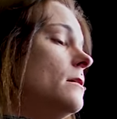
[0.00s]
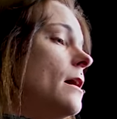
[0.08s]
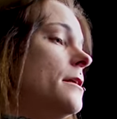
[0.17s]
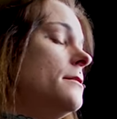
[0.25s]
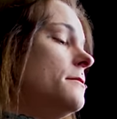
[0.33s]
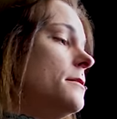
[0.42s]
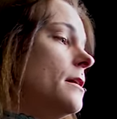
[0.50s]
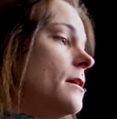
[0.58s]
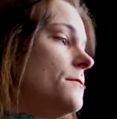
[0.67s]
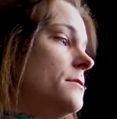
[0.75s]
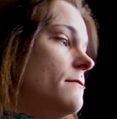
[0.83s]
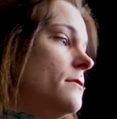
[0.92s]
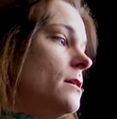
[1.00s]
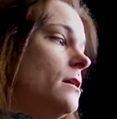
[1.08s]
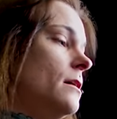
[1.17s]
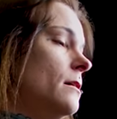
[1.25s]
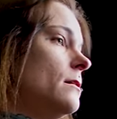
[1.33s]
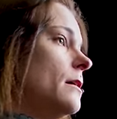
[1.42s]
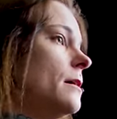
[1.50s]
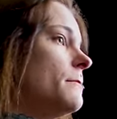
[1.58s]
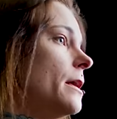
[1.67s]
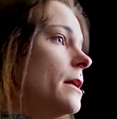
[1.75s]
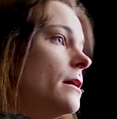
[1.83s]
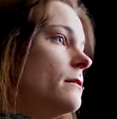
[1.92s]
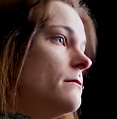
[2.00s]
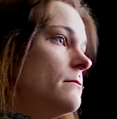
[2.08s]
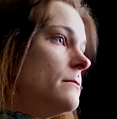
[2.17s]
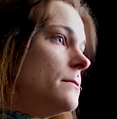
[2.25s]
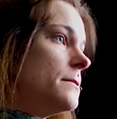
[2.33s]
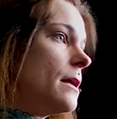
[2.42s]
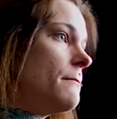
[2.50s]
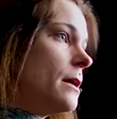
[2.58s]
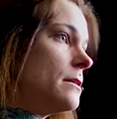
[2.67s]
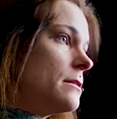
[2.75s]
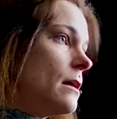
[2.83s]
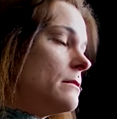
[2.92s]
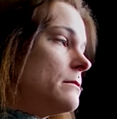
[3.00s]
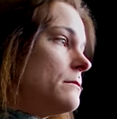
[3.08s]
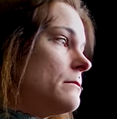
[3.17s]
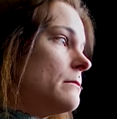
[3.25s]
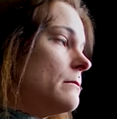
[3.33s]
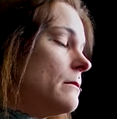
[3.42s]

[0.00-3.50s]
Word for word: I was ever gonna kill anybody. Does that make sense?